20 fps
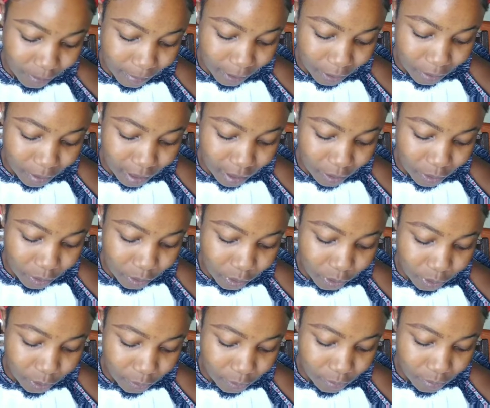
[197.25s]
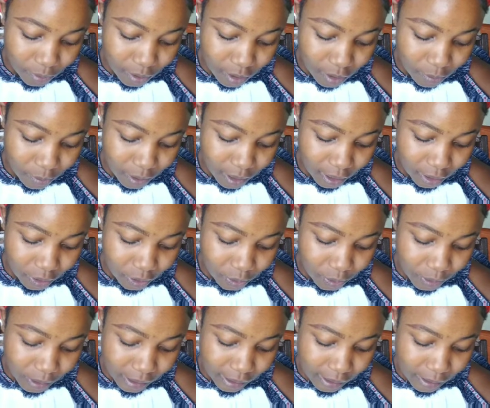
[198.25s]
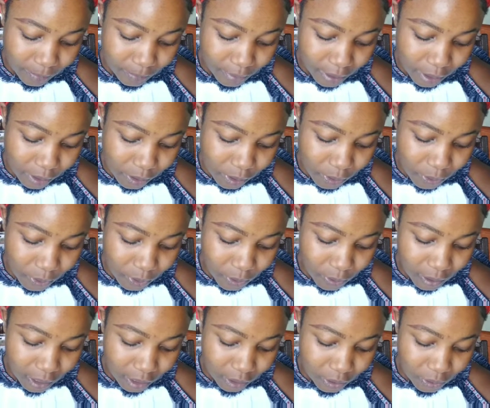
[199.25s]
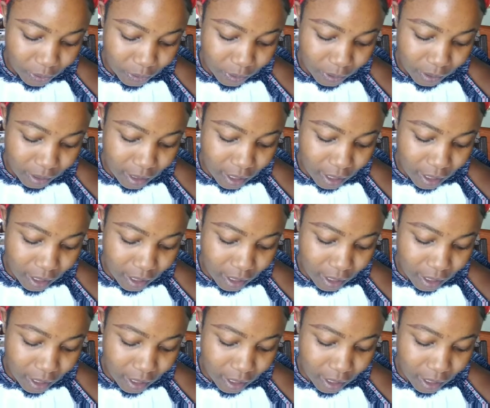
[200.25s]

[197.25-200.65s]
But you can use Toffee, you can use Espresso, you can use